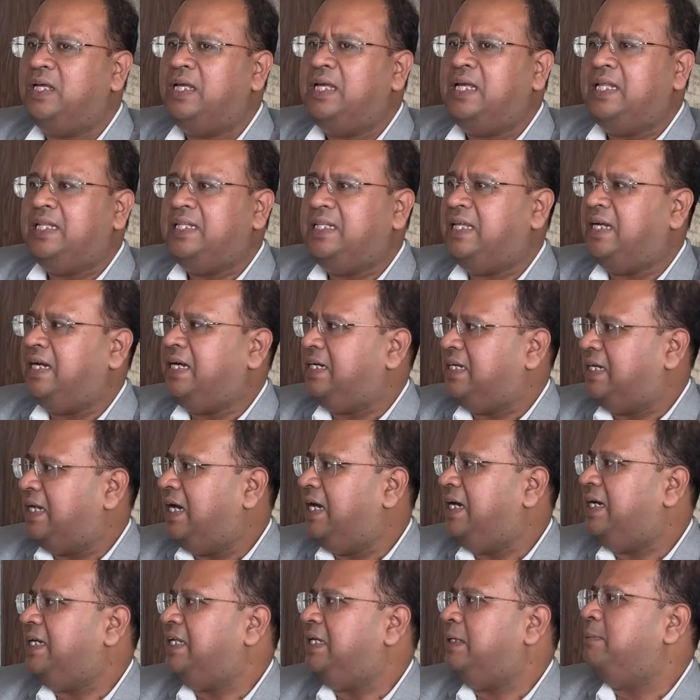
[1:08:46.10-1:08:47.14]
their entire
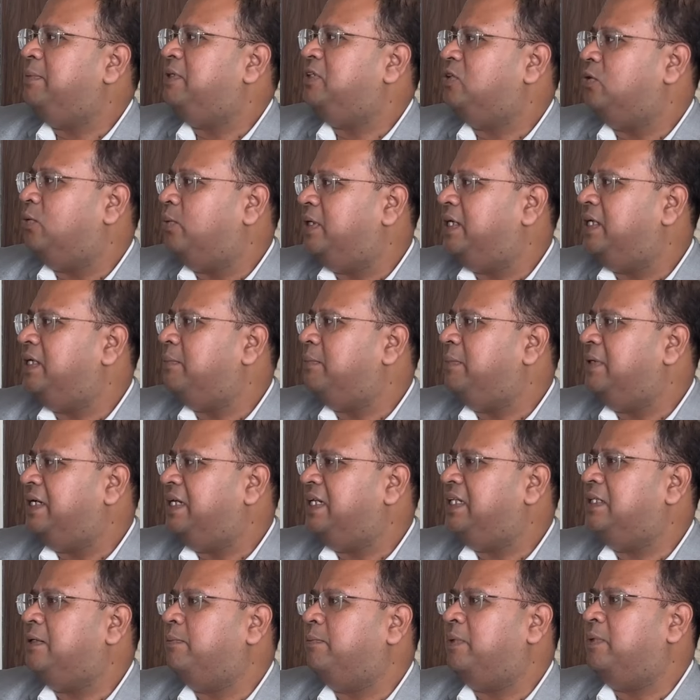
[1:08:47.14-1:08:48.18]
team is going,
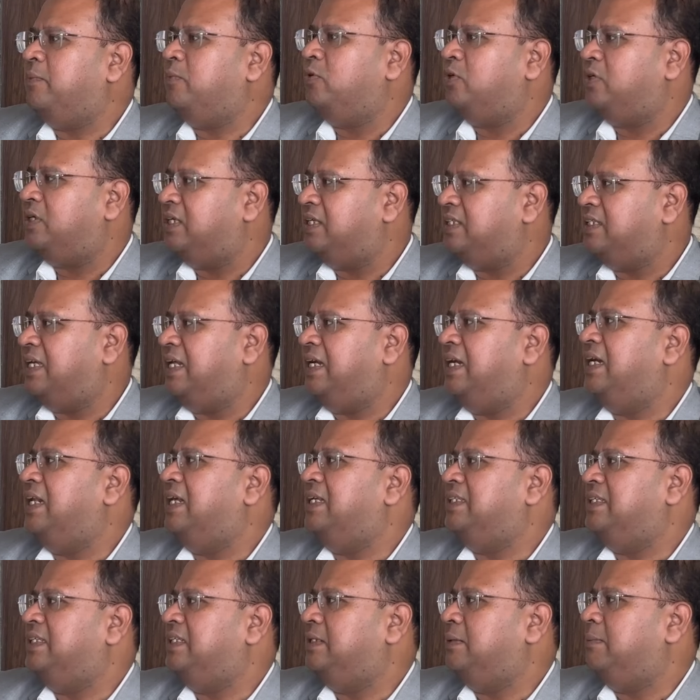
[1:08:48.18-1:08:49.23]
meeting the promoters,
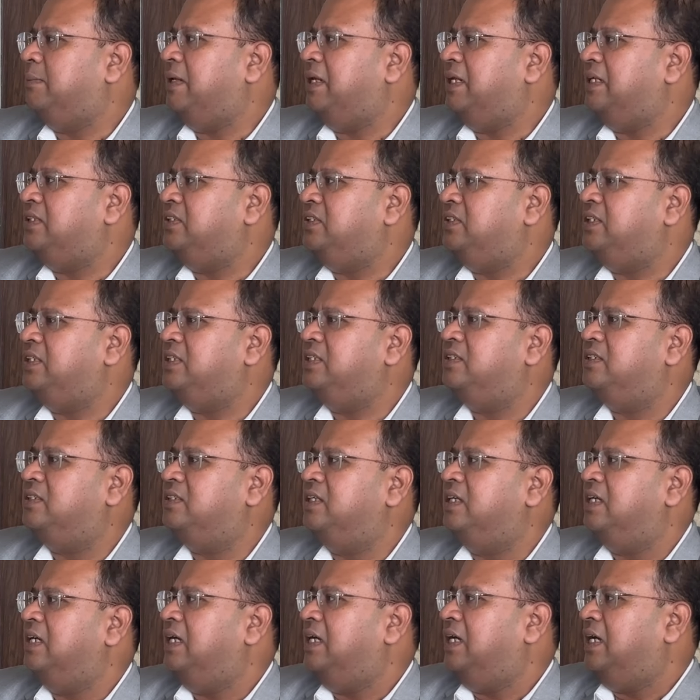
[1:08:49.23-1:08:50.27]
analyzing the balance sheets,
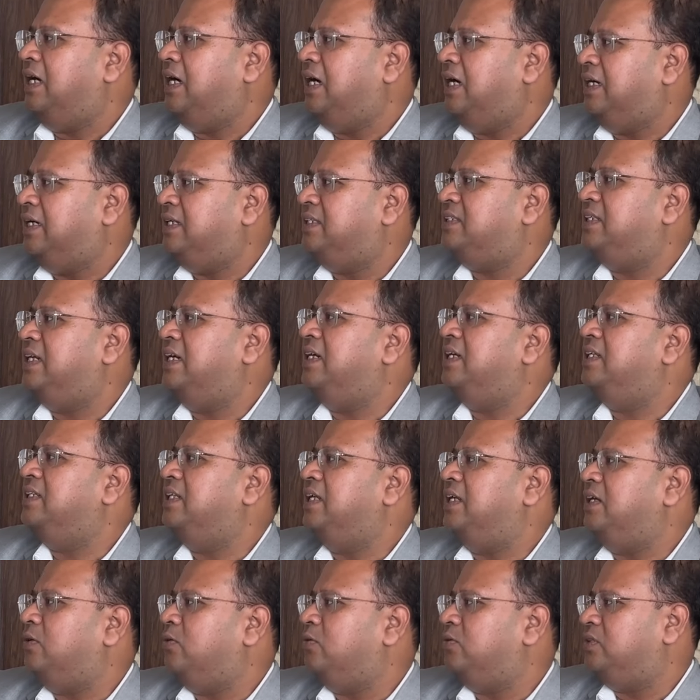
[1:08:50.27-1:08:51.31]
understanding
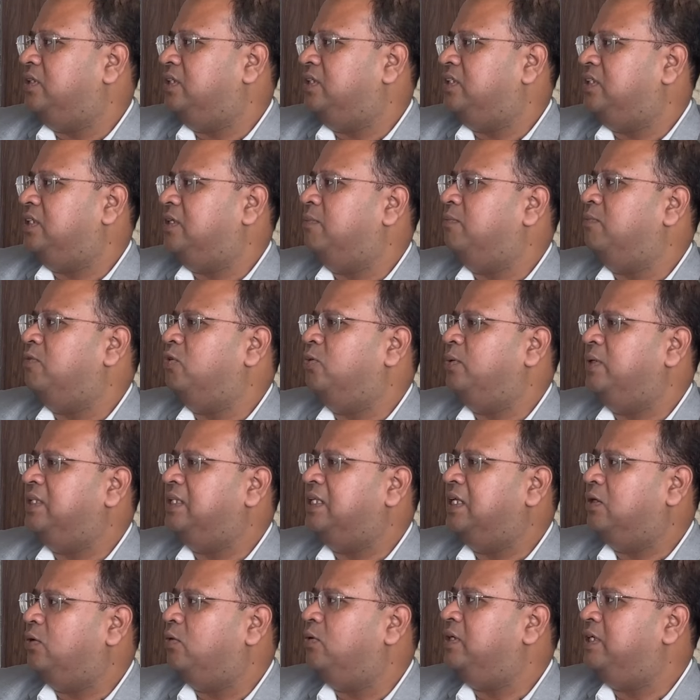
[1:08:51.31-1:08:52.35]
the ecosystem, doing
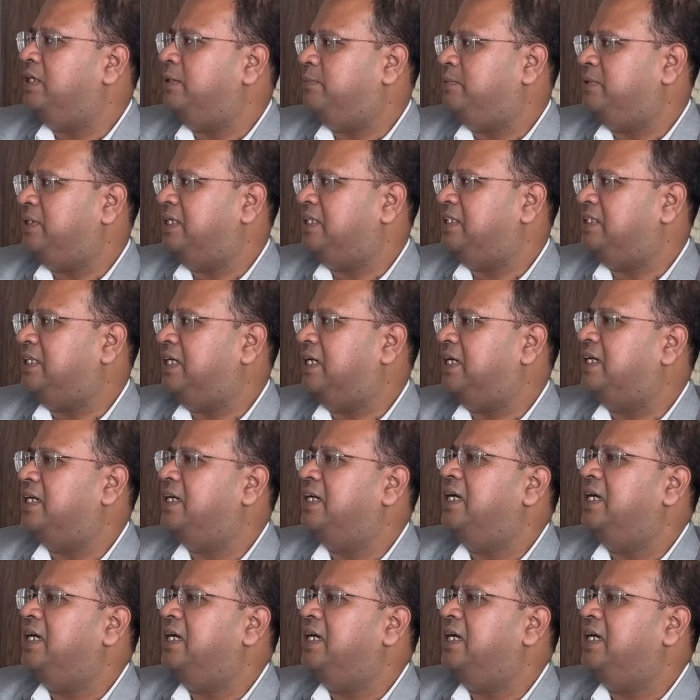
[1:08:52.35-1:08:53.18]
their own dipstick check.